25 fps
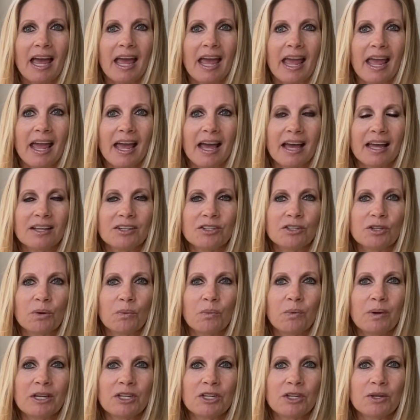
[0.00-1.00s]
And
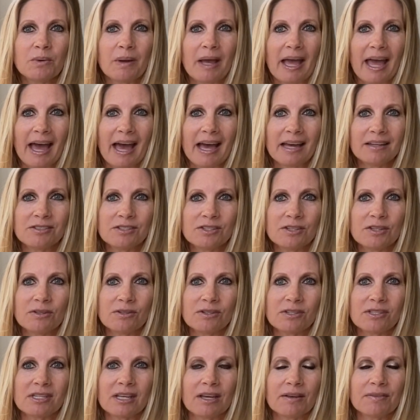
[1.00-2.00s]
when you ask
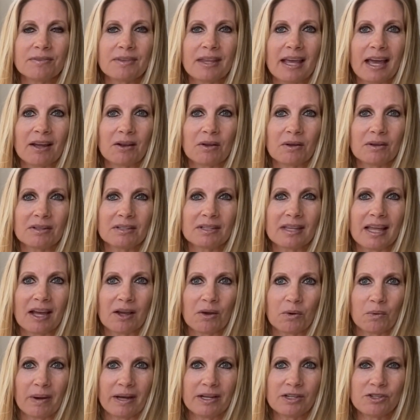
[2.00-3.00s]
yourself
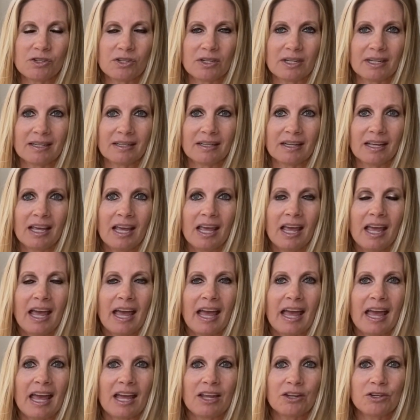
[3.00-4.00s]
that question
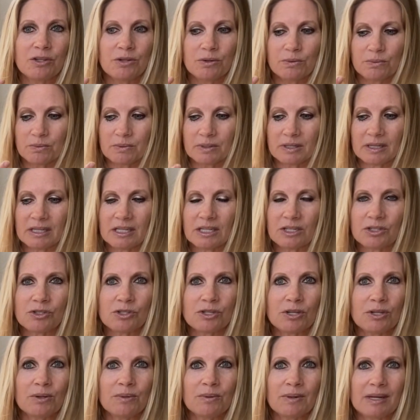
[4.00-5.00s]
and you really
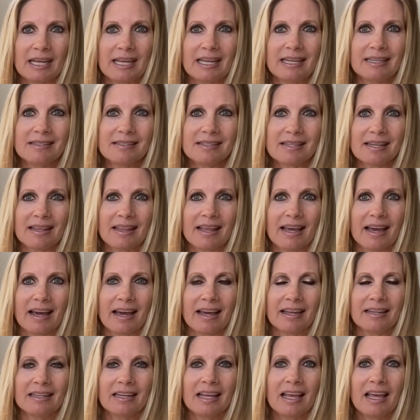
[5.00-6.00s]
tune into
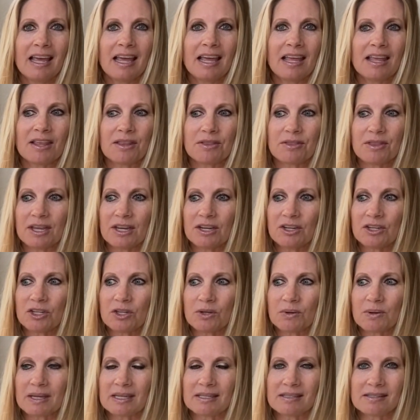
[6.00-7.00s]
that, then
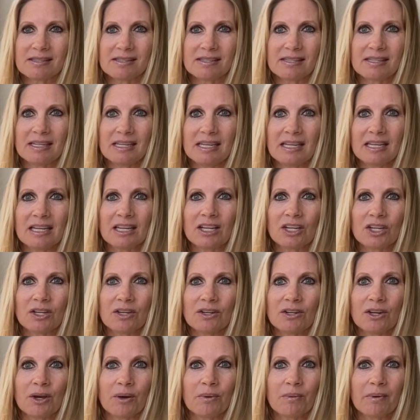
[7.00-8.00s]
you can see,
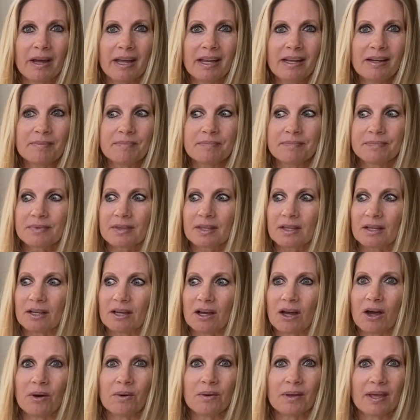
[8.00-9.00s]
what?
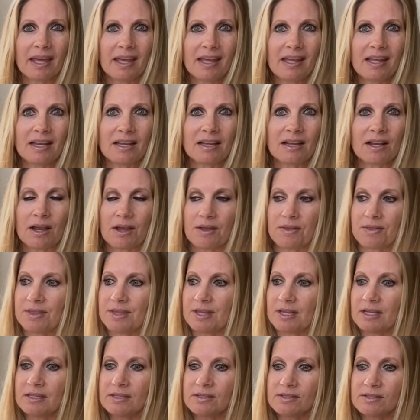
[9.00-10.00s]
Okay,
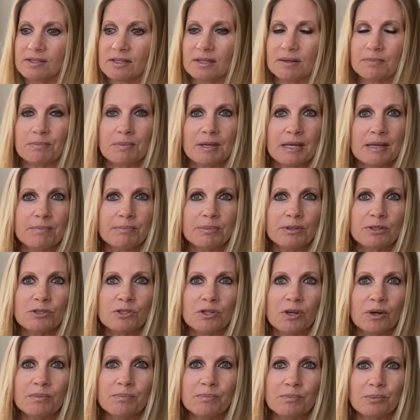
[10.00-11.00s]
these people
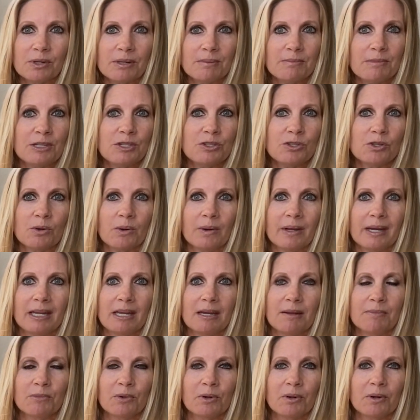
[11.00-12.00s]
don't bring me joy
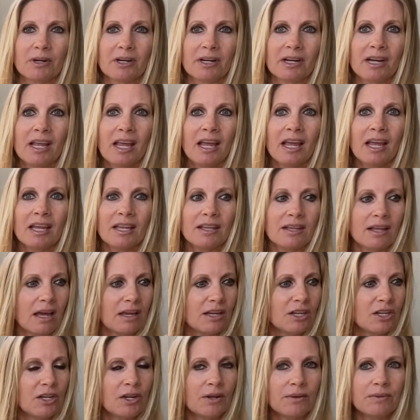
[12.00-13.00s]
anymore.
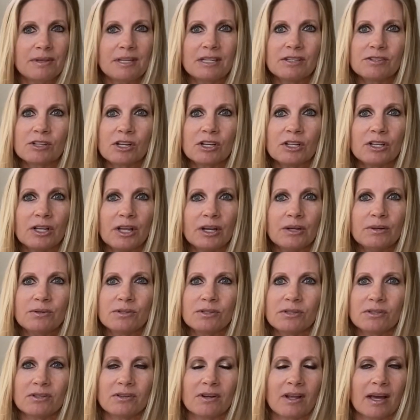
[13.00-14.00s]
These
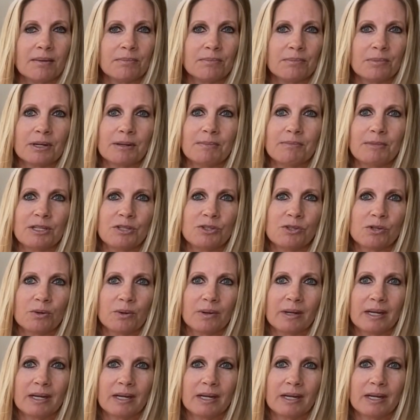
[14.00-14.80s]
clothes do not bring me joy